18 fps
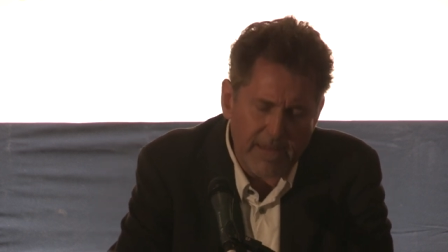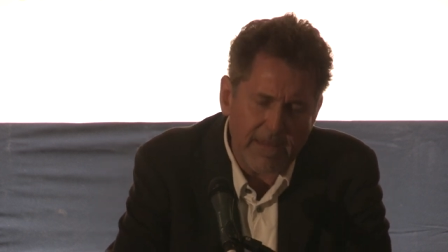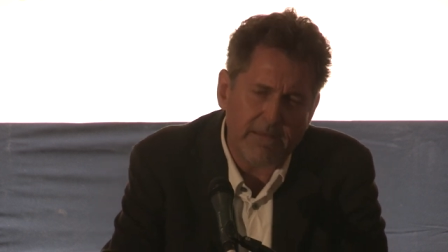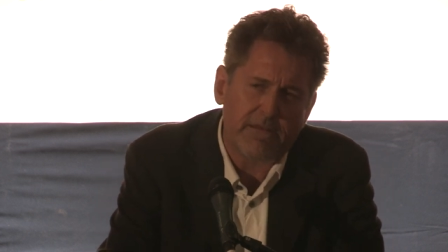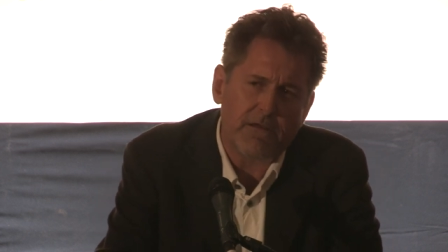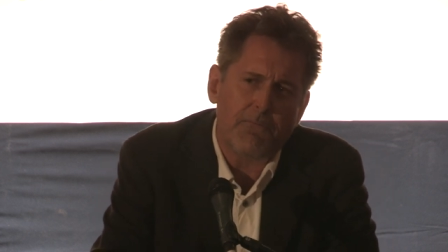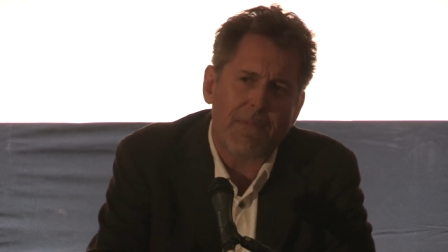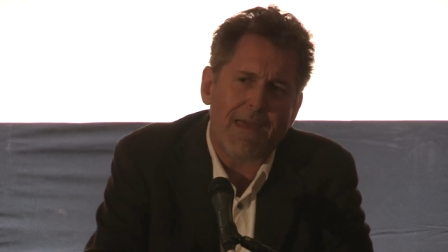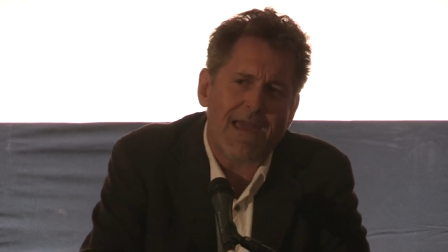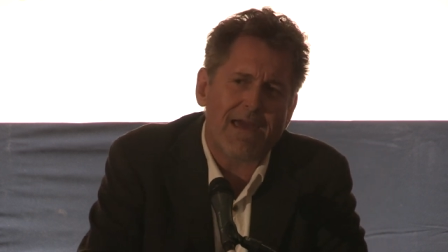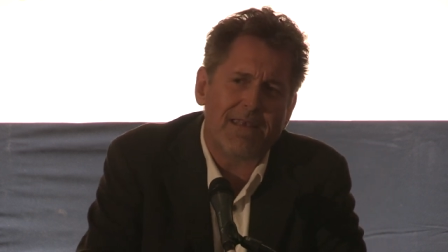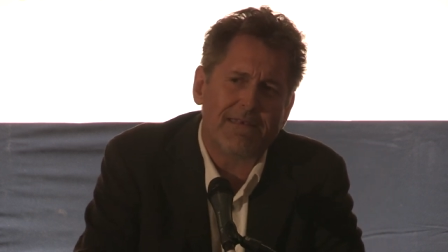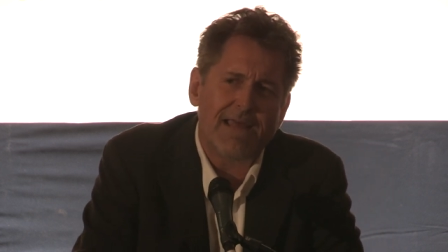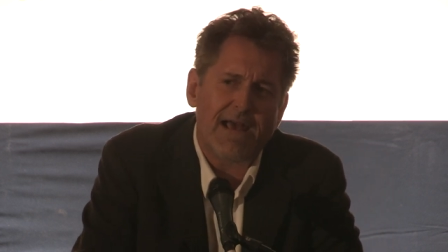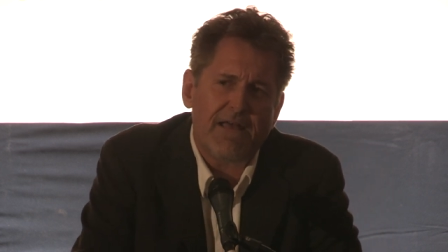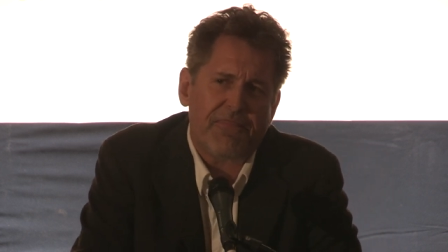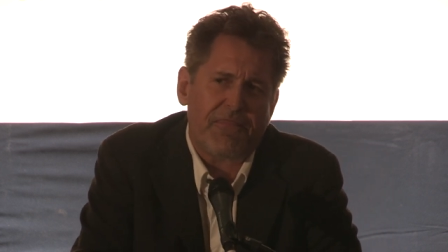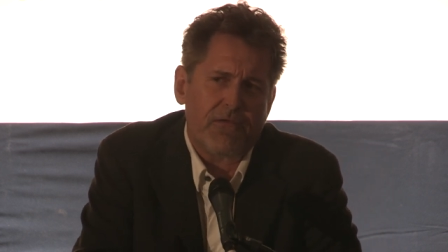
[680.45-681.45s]
they
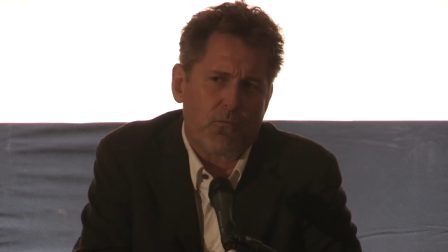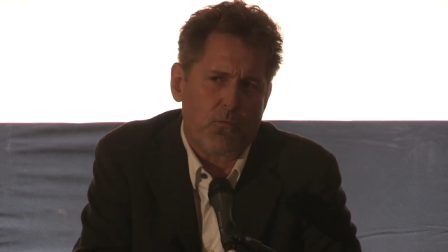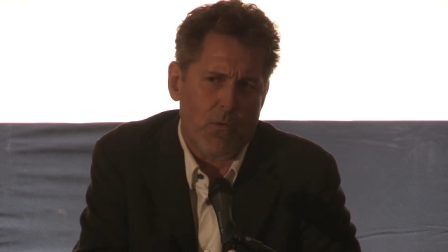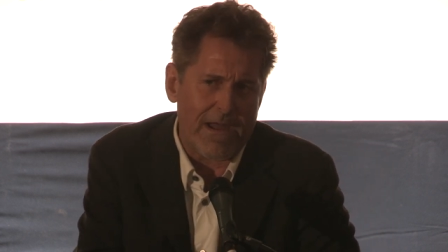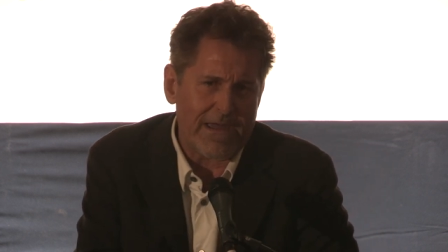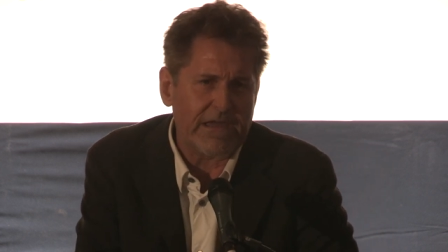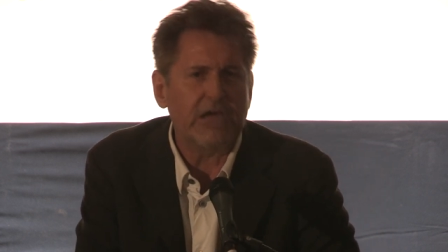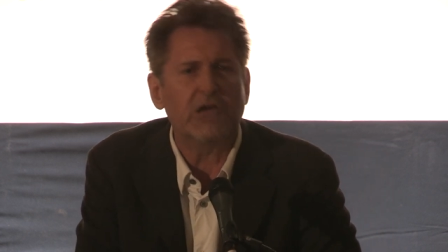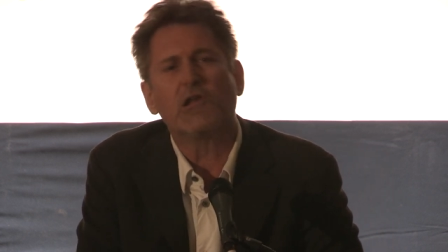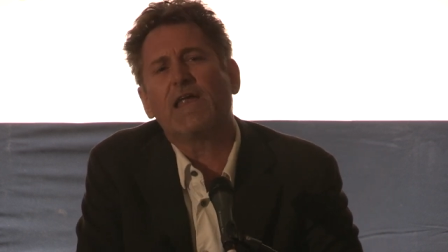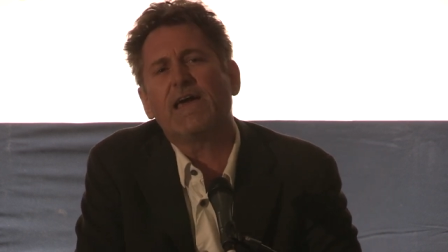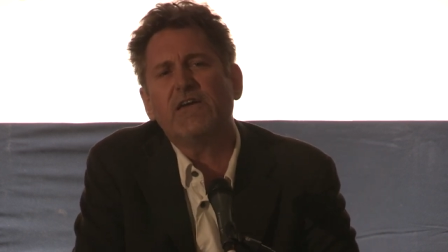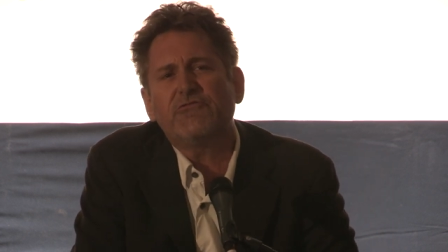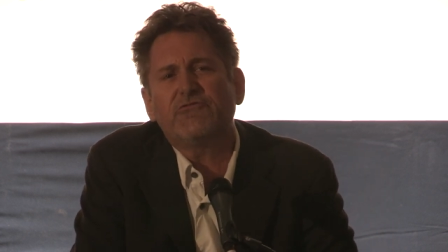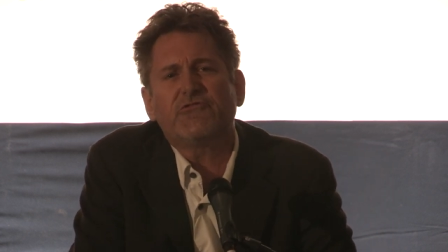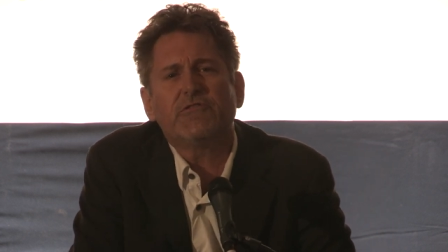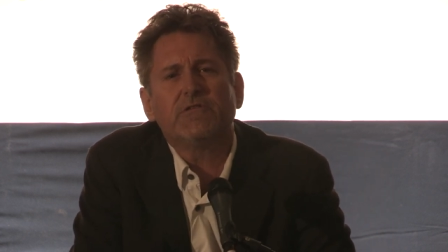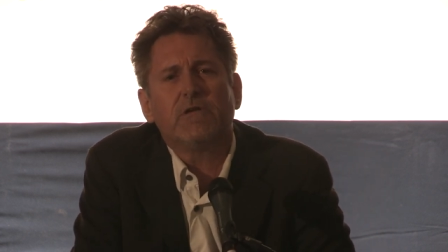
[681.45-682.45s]
demand not the
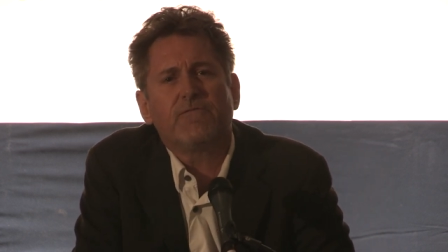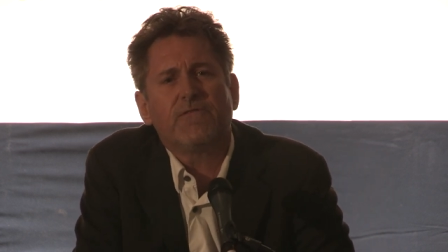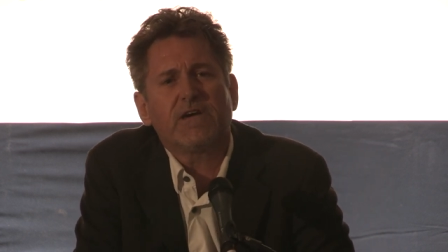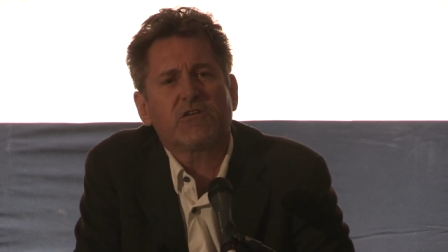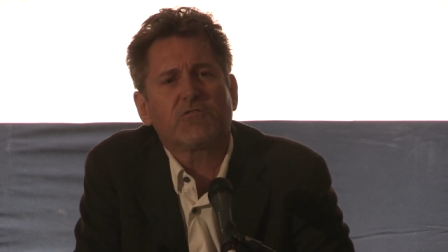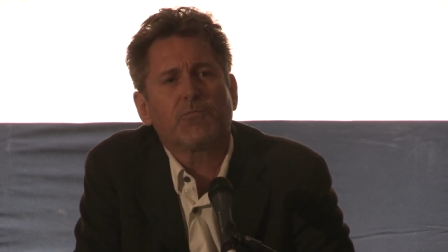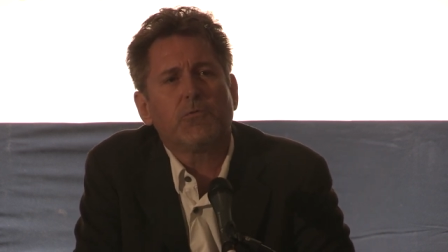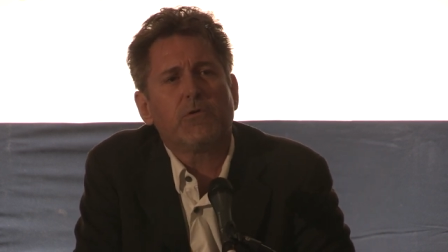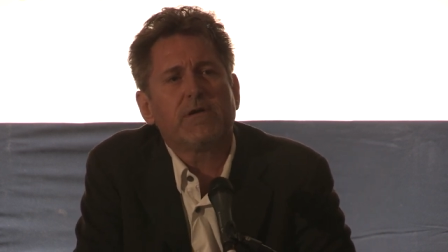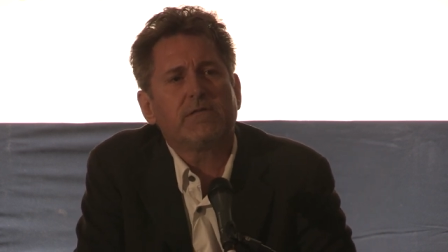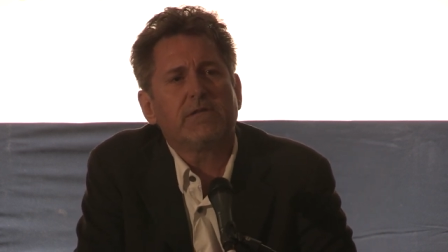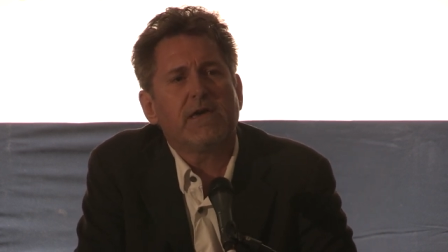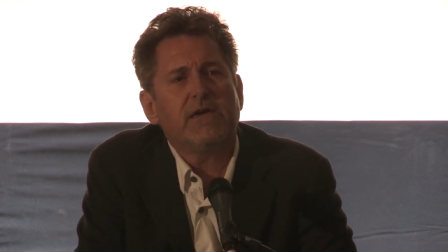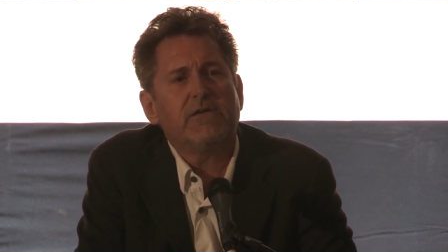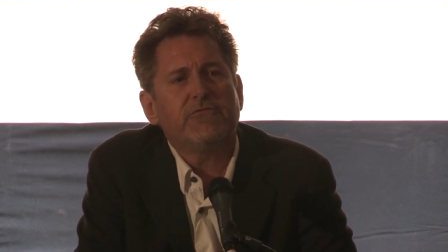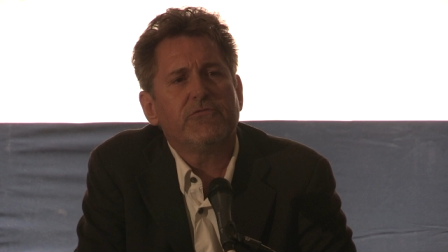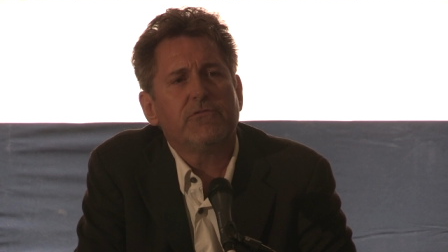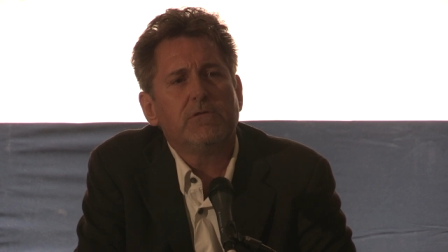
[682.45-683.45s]
regulation of
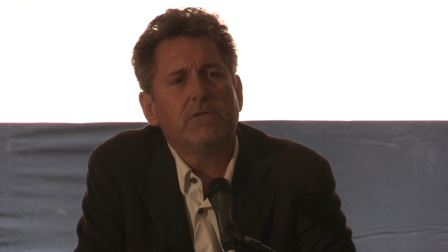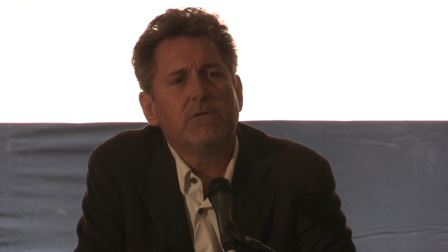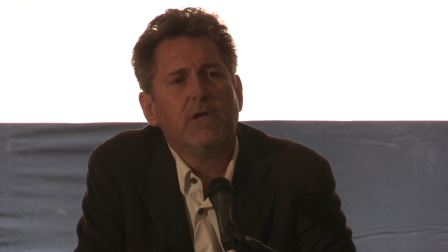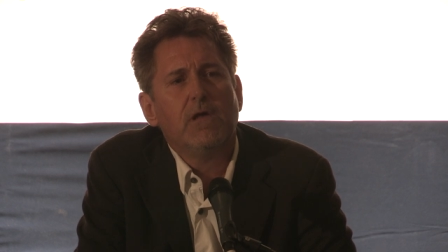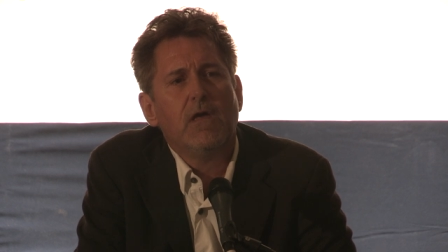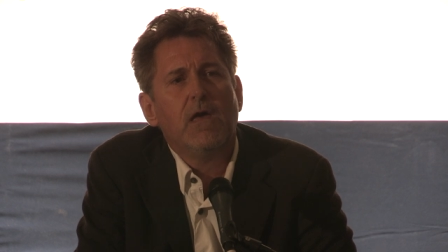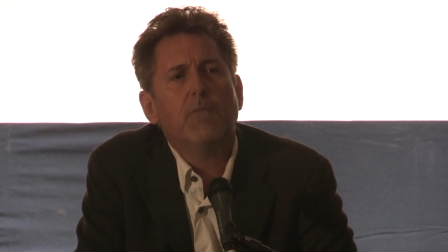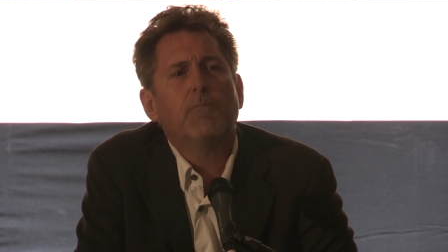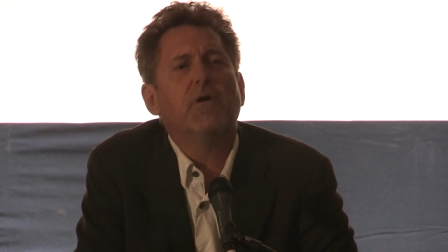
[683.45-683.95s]
exploitation,